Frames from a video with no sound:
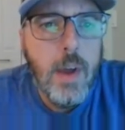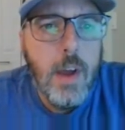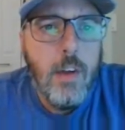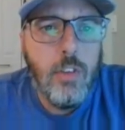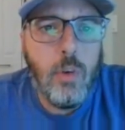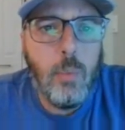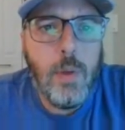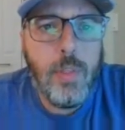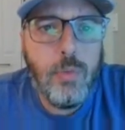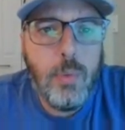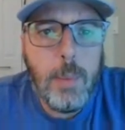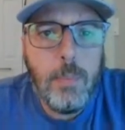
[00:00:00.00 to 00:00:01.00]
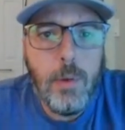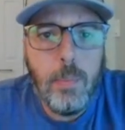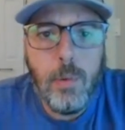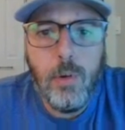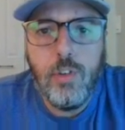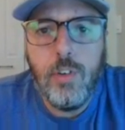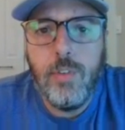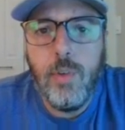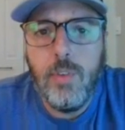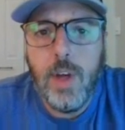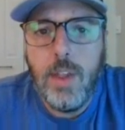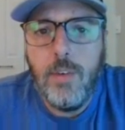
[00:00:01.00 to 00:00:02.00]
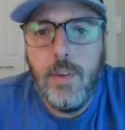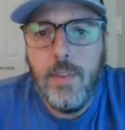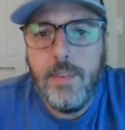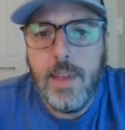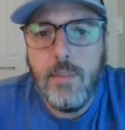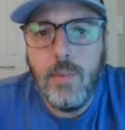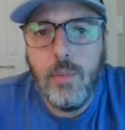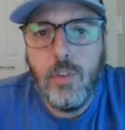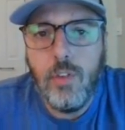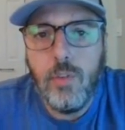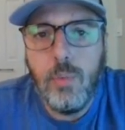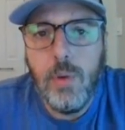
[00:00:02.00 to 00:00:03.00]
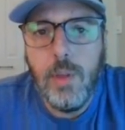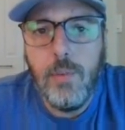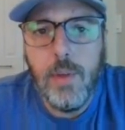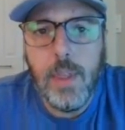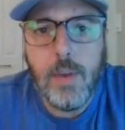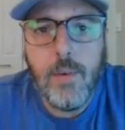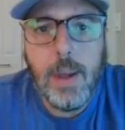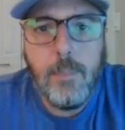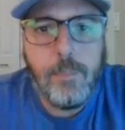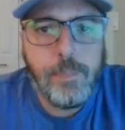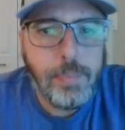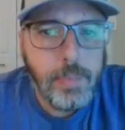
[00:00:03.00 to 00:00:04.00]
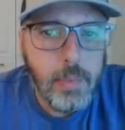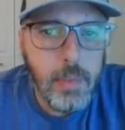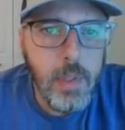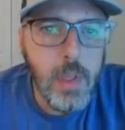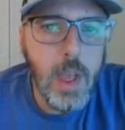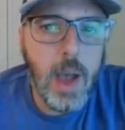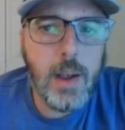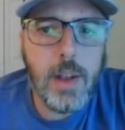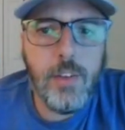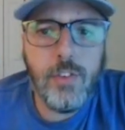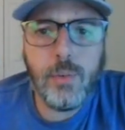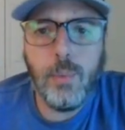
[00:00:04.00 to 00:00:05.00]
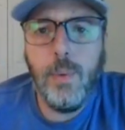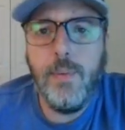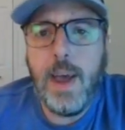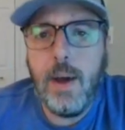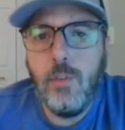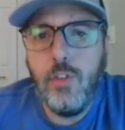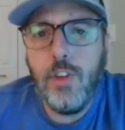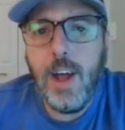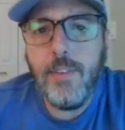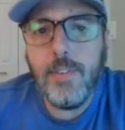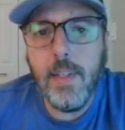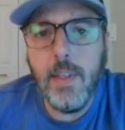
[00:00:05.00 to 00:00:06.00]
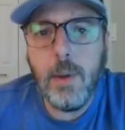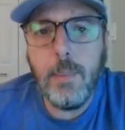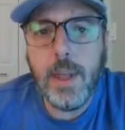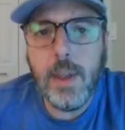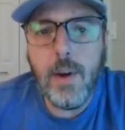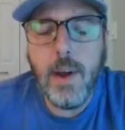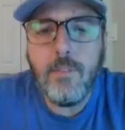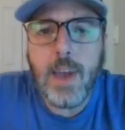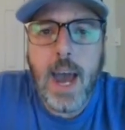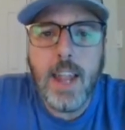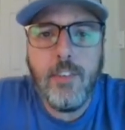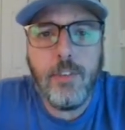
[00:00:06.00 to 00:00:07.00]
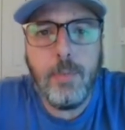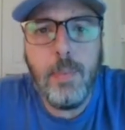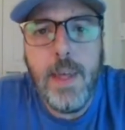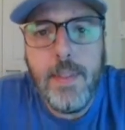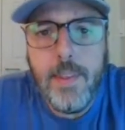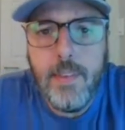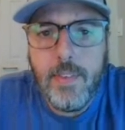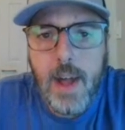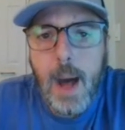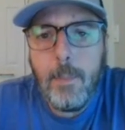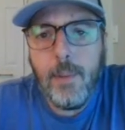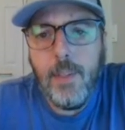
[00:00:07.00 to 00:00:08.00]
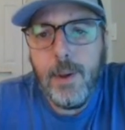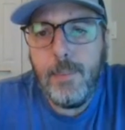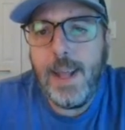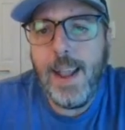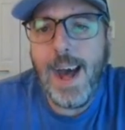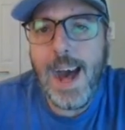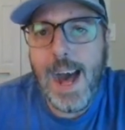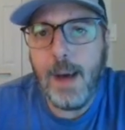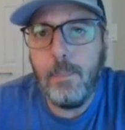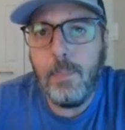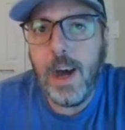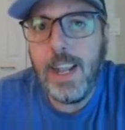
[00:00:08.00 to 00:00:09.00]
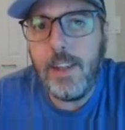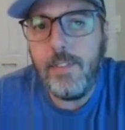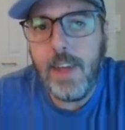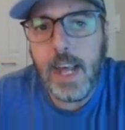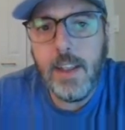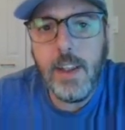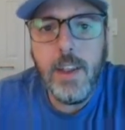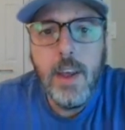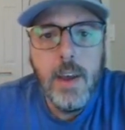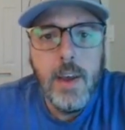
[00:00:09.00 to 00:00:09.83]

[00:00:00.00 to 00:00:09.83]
So with DRIP, you purchased those 107, which is really, really great. I'm going to scroll down just a little bit here. I've kind of split this up a little bit, pun intended,